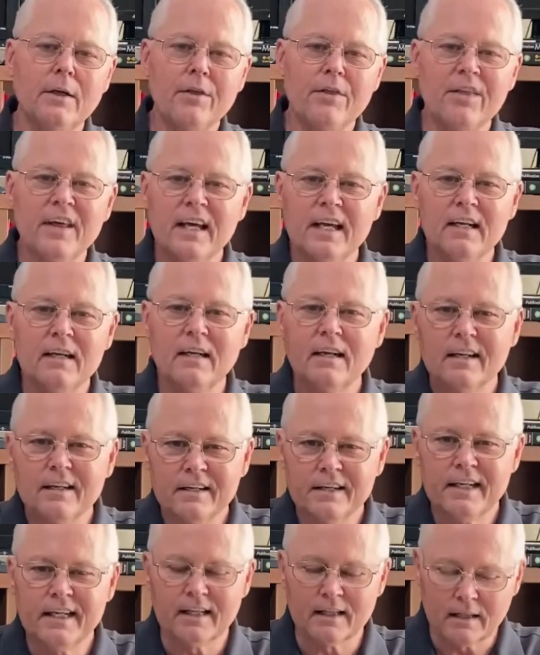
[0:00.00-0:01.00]
thin
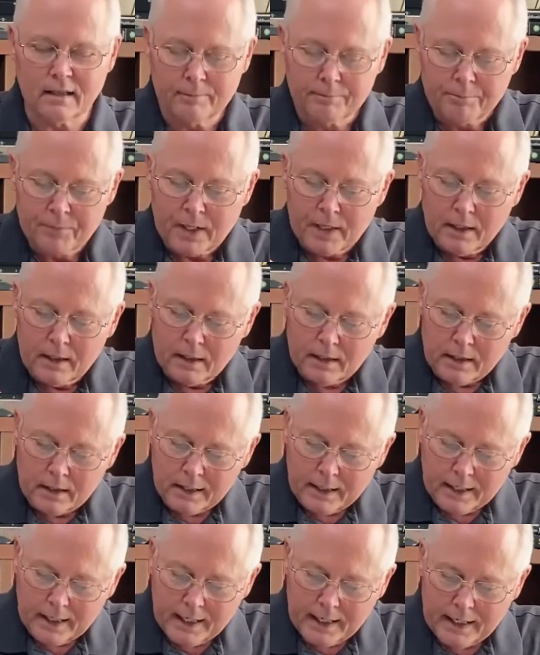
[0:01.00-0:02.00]
needle
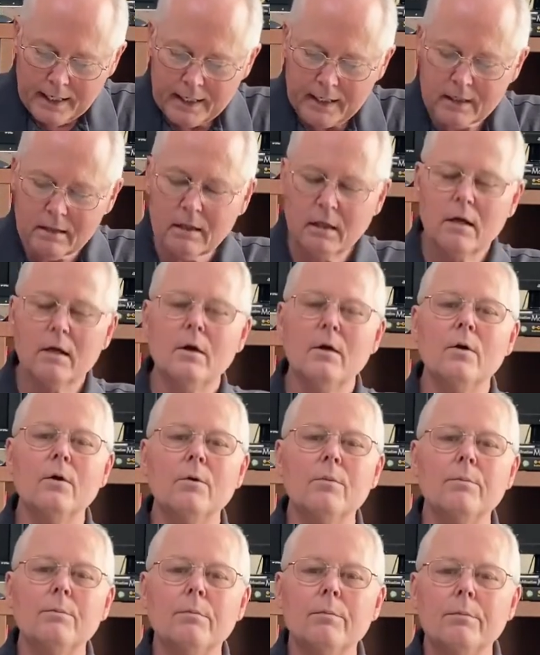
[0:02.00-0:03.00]
and
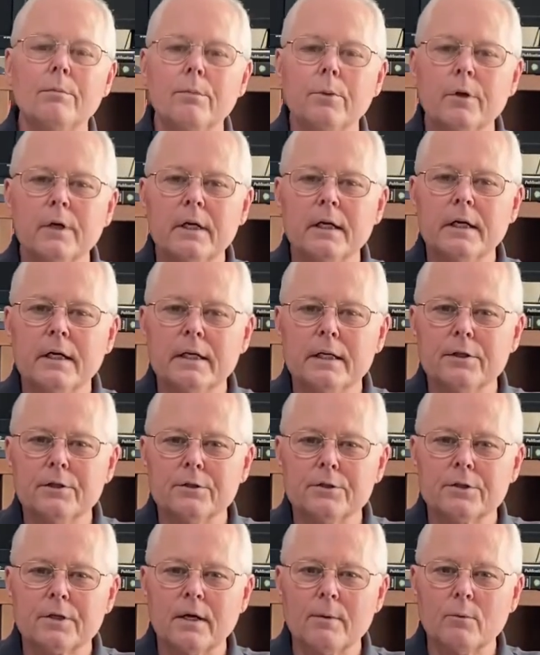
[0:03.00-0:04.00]
put it into
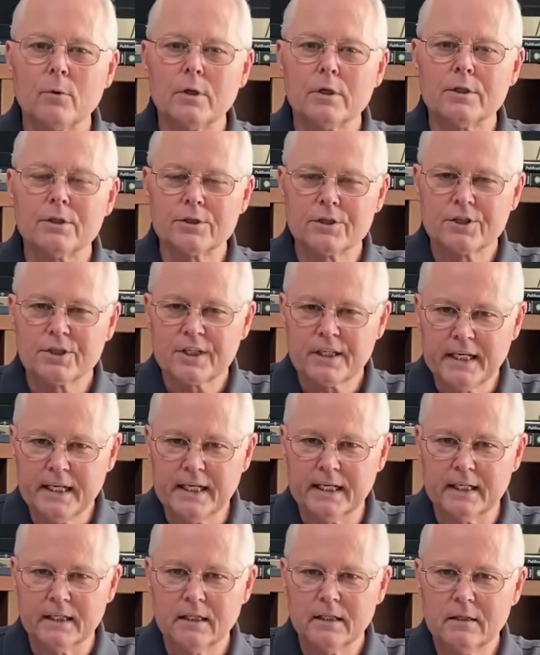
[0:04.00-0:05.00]
someone's
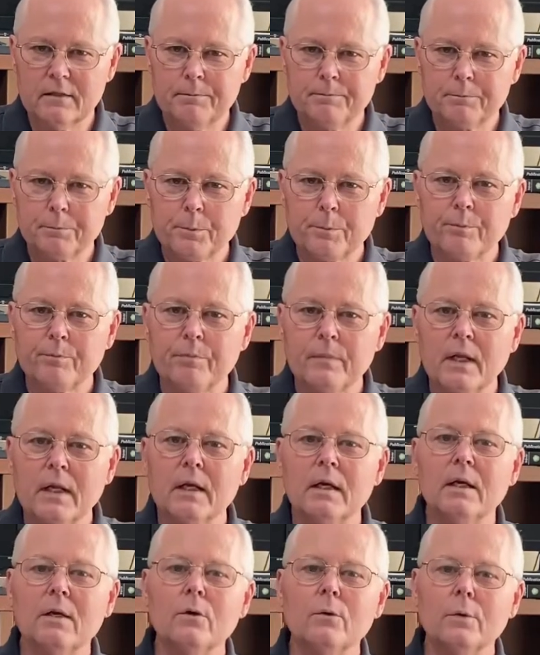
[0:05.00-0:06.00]
skin
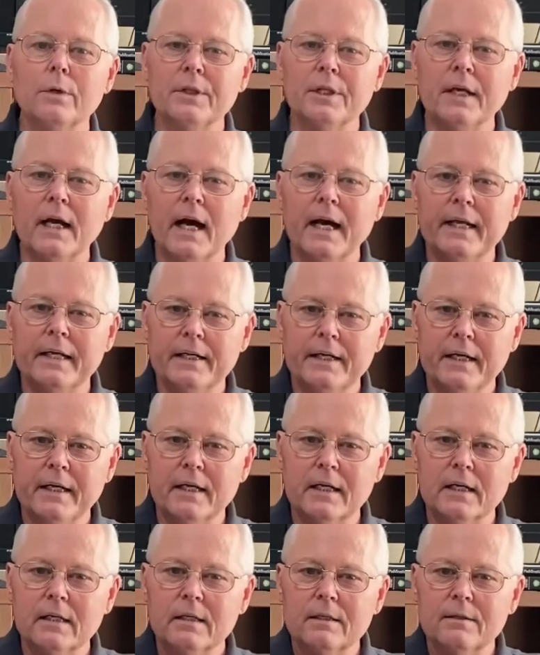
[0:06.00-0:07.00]
with the
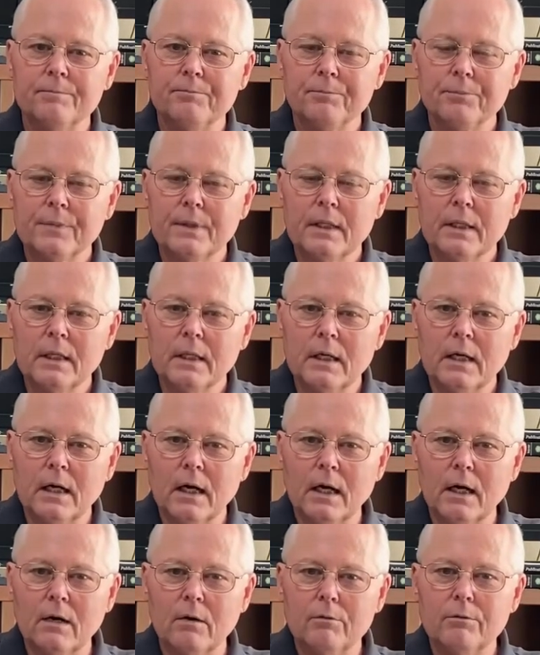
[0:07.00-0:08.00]
idea
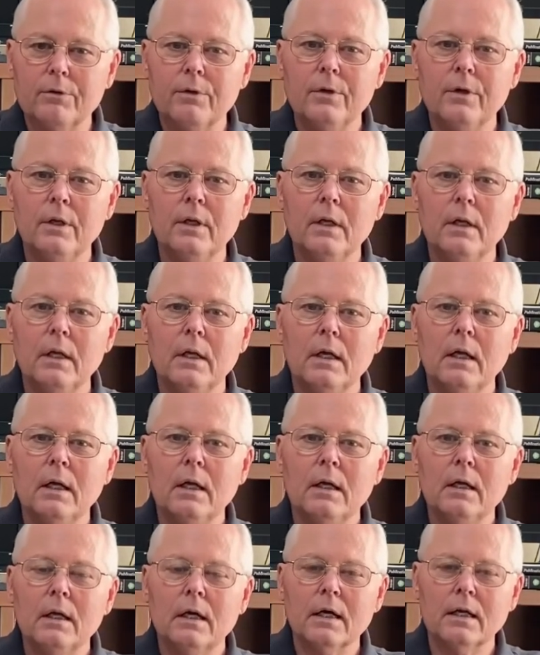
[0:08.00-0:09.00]
of
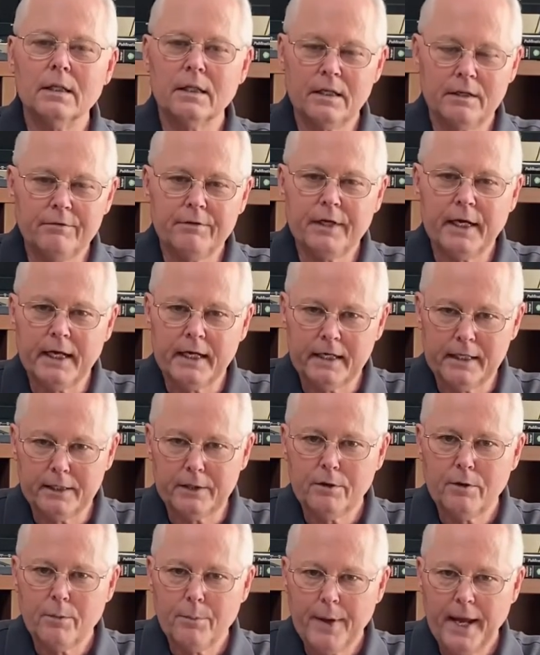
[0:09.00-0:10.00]
alleviating
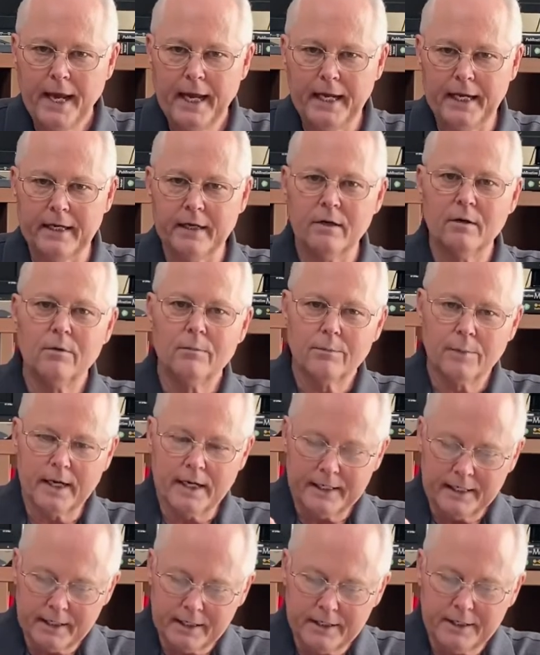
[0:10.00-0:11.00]
pain by
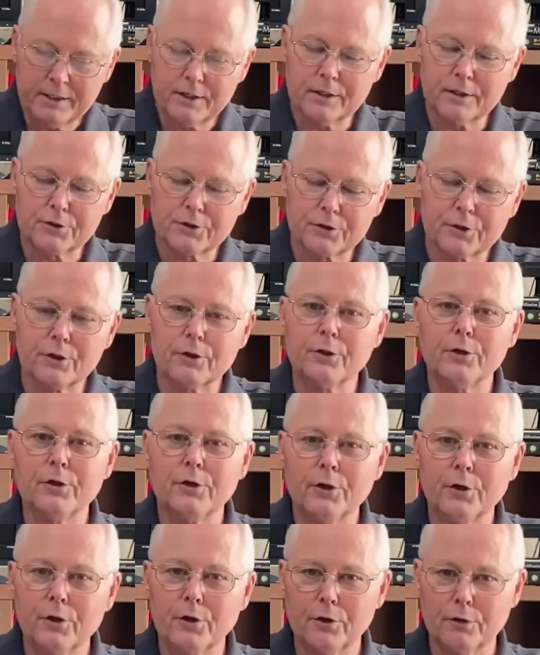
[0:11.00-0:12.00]
hitting a certain
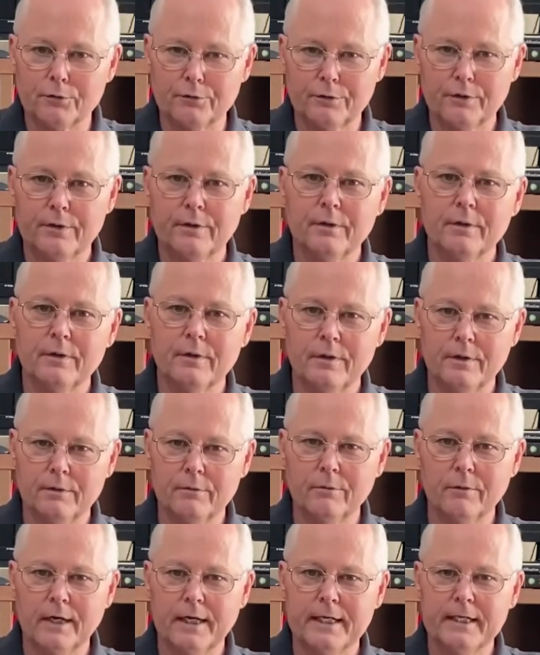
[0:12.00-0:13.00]
nerve,
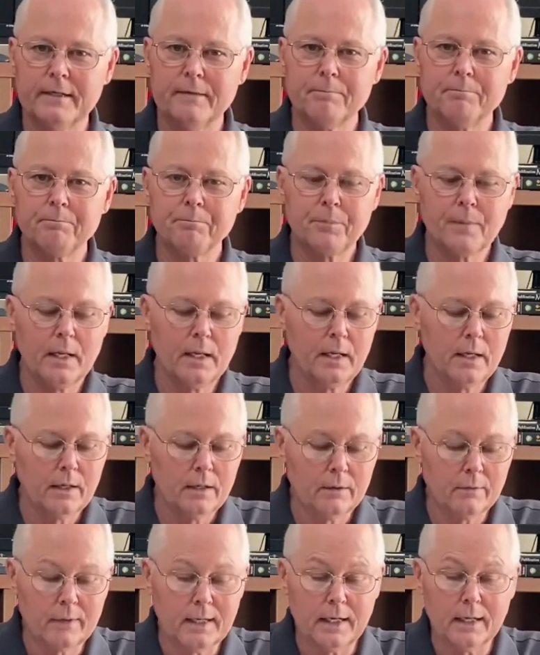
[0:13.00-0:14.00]
right?
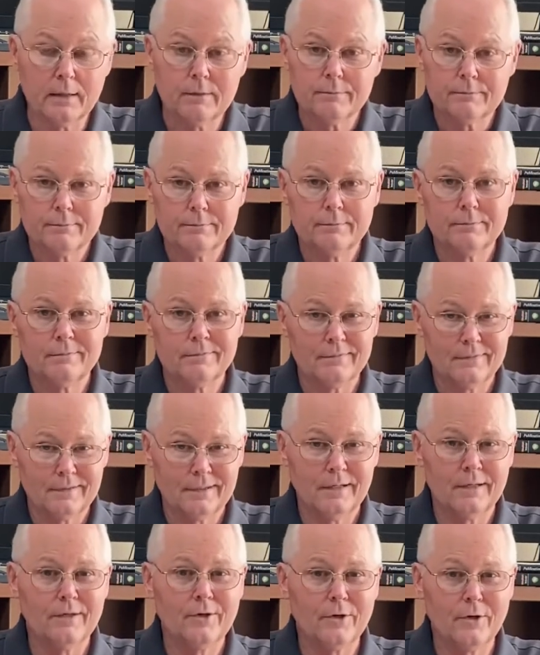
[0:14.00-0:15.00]
Well,
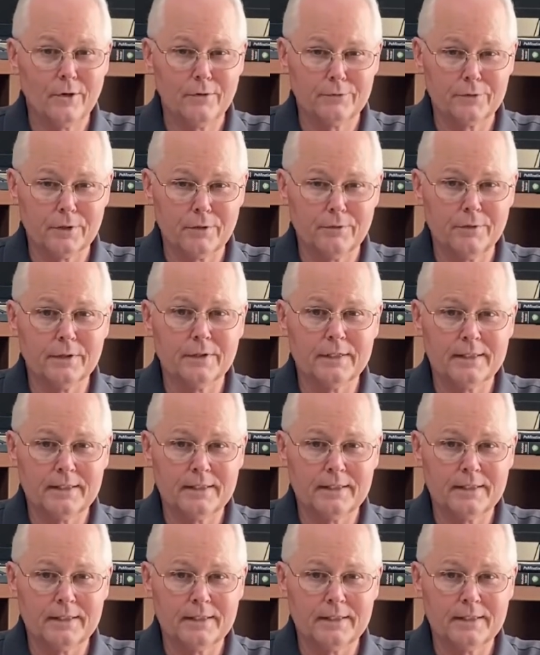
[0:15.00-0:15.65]
nerves are really